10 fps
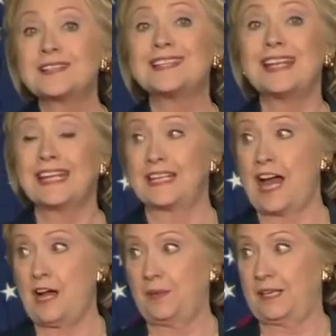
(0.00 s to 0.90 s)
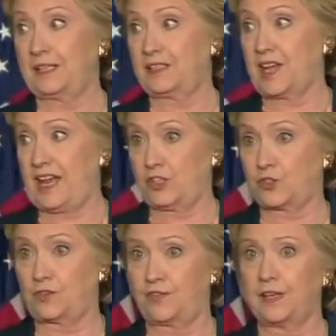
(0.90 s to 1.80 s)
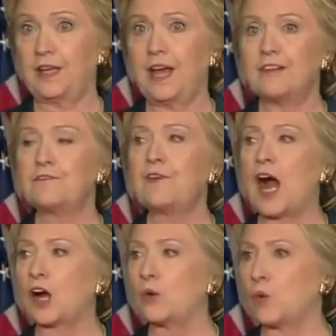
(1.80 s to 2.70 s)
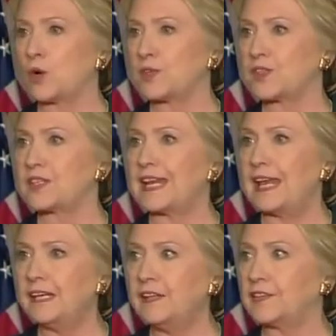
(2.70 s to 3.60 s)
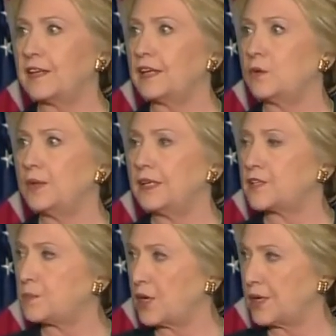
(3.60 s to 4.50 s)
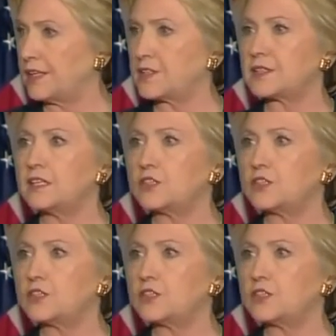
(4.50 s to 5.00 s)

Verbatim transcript: an economic catastrophe far worse than anything we experienced in